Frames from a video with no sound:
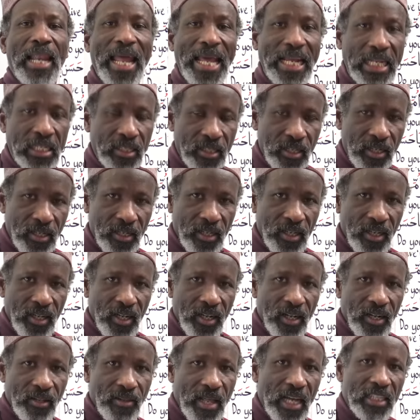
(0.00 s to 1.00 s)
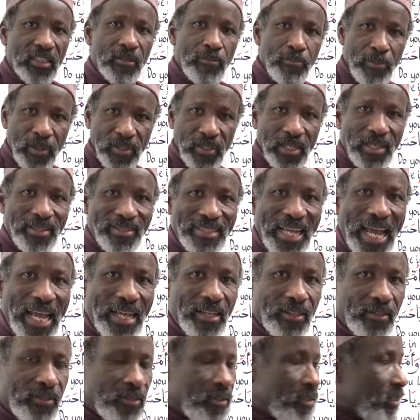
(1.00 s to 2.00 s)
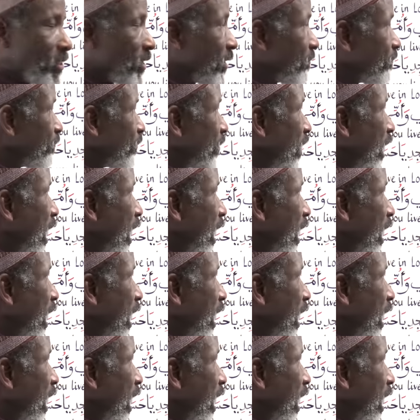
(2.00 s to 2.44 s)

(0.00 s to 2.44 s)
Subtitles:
later. That's present tense.